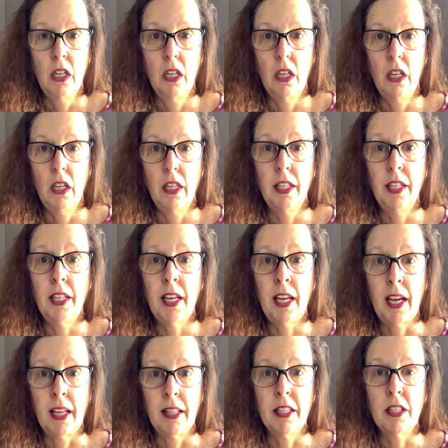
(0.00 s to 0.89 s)

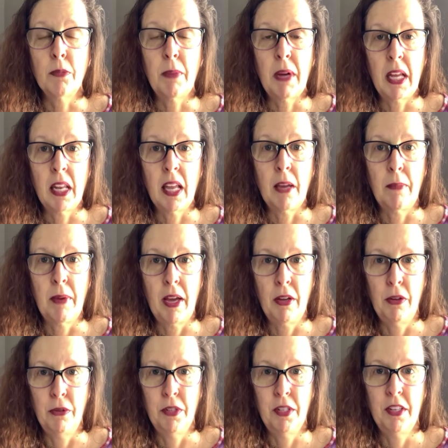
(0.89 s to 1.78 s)
the spotlight
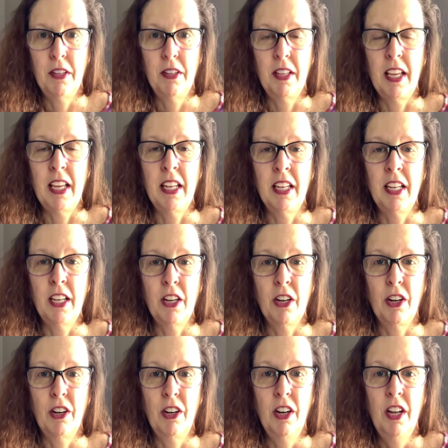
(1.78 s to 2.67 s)
post in
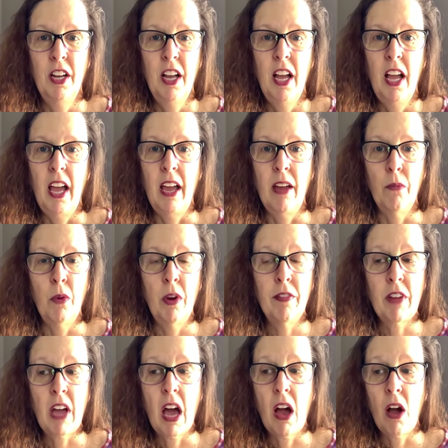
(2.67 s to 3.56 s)
here. And we've
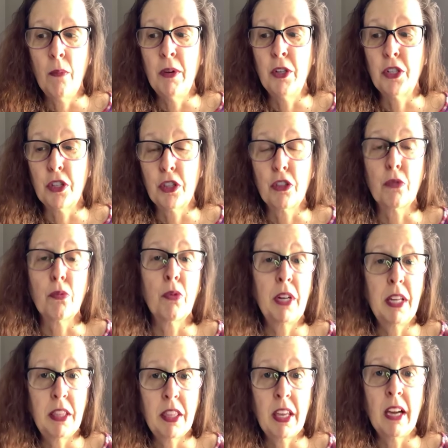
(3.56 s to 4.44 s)
got almost
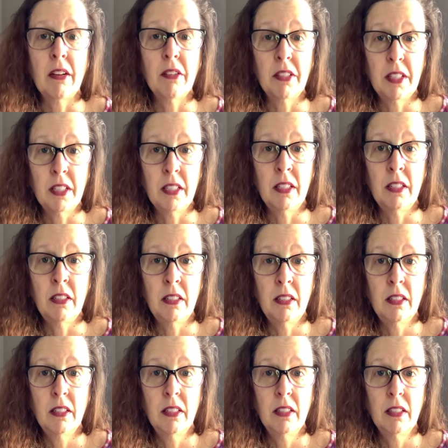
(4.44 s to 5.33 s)
3,000
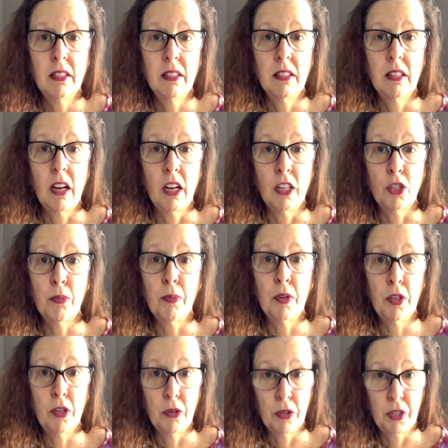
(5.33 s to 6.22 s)

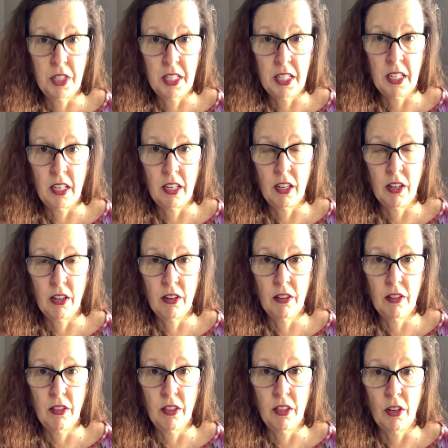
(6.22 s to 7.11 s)
entrepreneurs in here
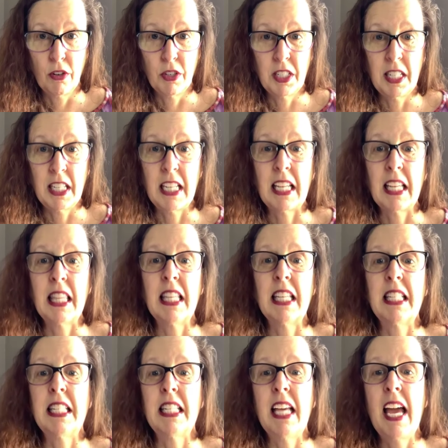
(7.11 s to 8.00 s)
that are seeking the
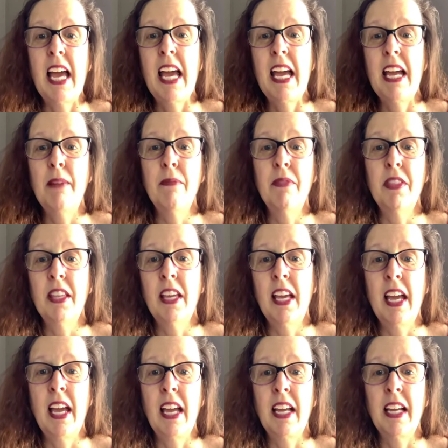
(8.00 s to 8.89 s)
same
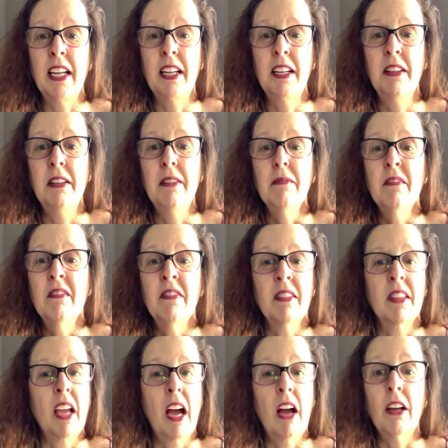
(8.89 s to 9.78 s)
thing.
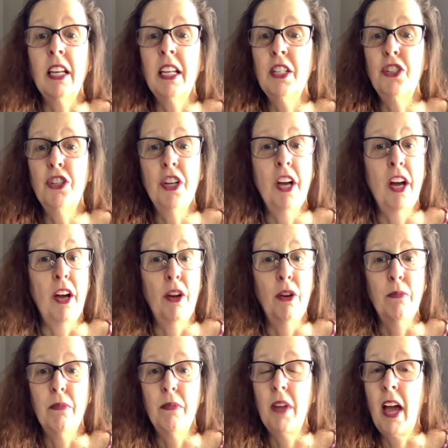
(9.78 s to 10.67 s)
I'll get you, Hope.
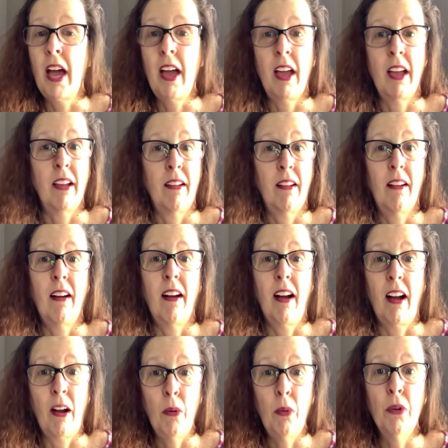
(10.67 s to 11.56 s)
Hey,
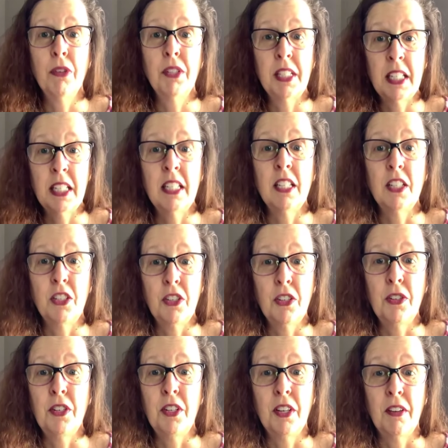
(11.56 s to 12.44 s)
I will send it to
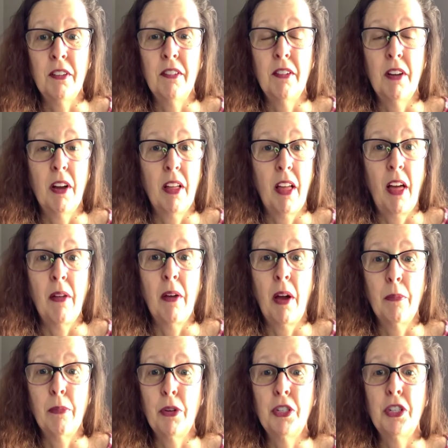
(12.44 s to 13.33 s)
you. I
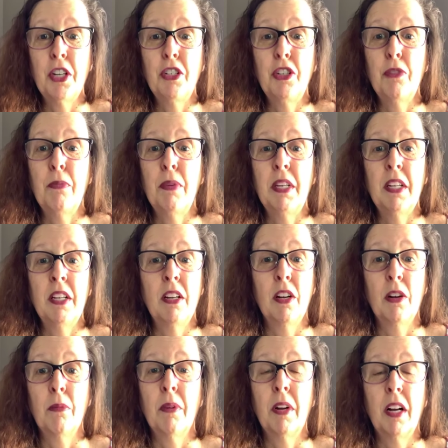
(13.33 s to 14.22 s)
appreciate you being here
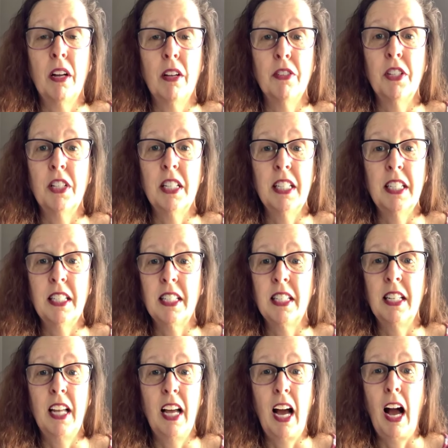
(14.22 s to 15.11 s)
because,
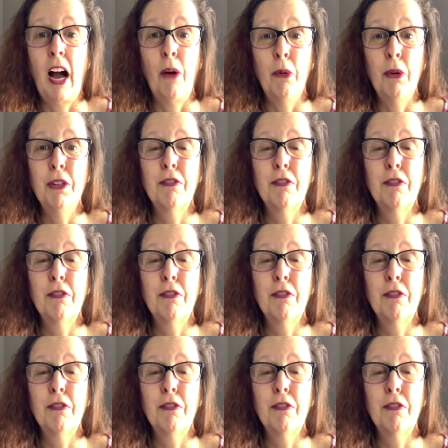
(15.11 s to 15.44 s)
listen, I